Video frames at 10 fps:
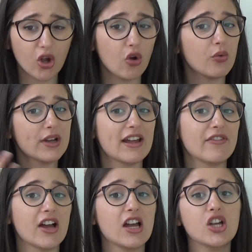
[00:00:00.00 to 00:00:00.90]
or
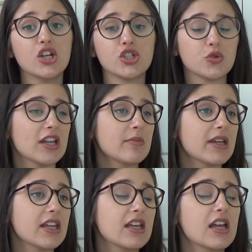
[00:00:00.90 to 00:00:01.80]
whatever. Tweet
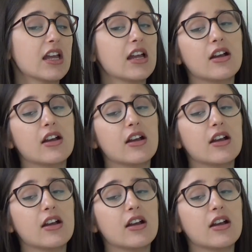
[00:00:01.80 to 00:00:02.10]
me.